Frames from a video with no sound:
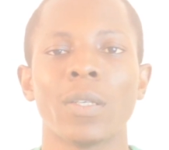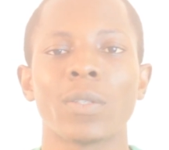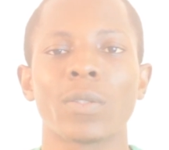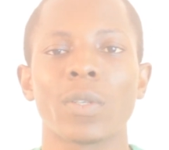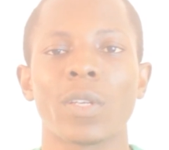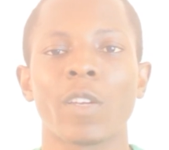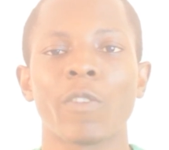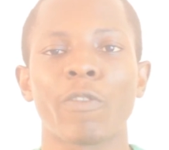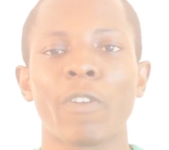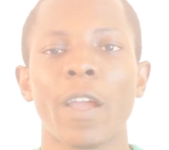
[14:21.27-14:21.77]

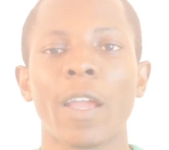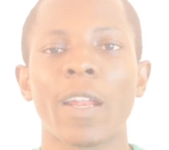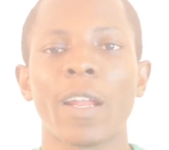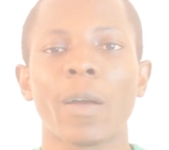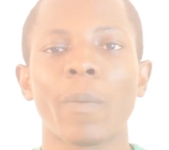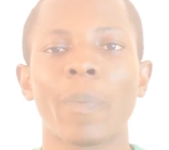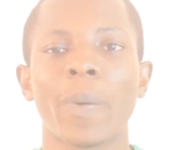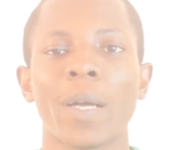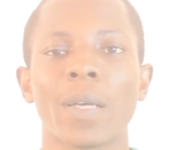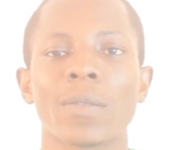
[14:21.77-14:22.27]
So the
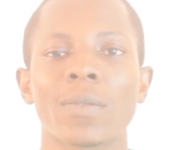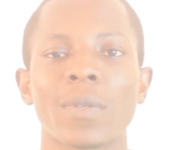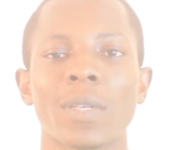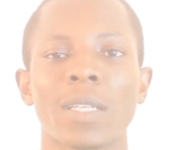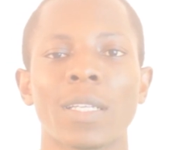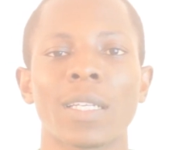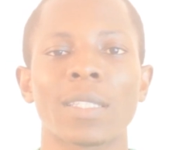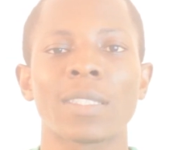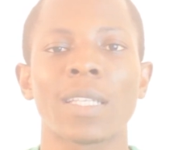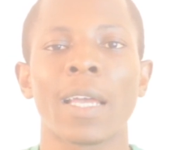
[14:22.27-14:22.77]
final
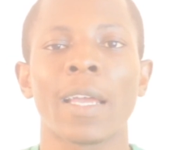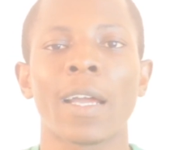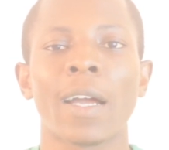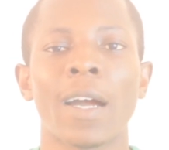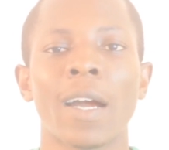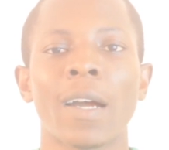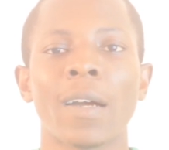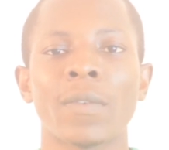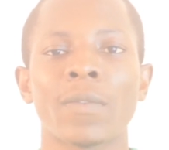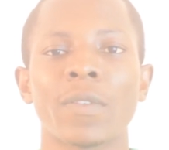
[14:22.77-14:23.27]
password that I
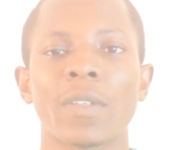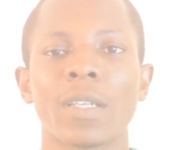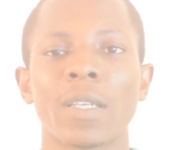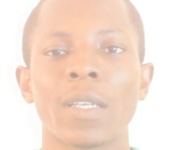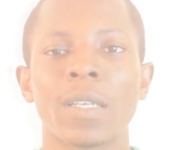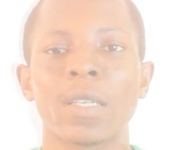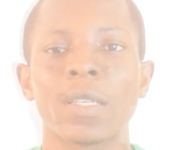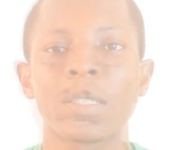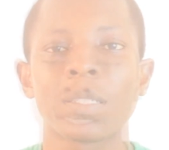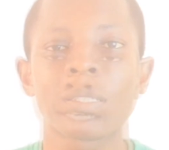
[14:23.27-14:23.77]
have
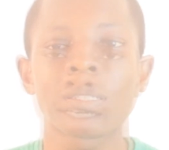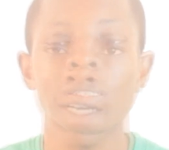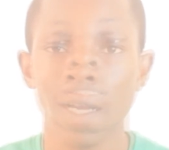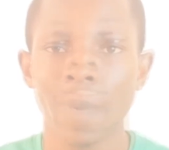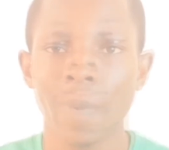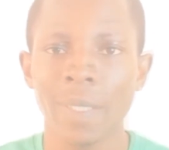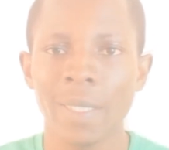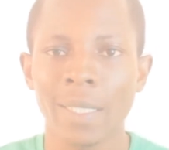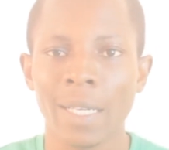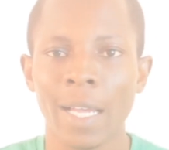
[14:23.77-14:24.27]
is
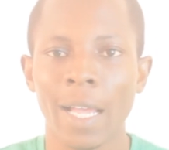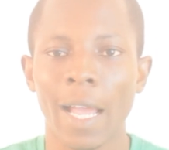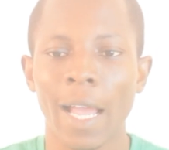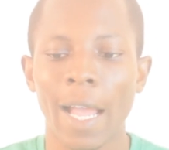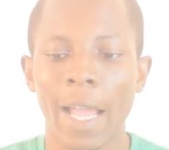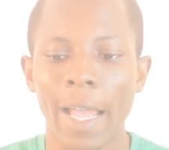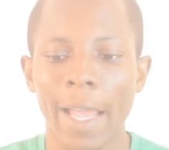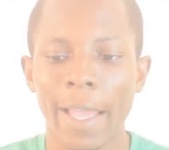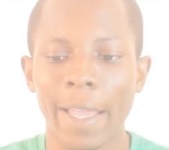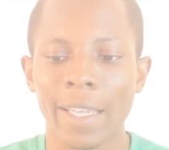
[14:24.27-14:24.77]
capital
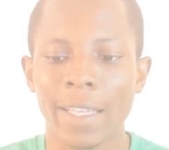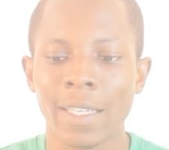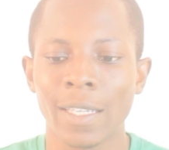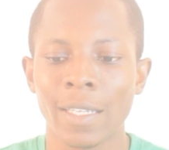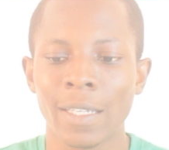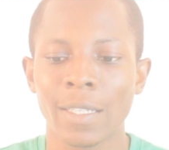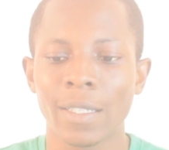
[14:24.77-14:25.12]
I,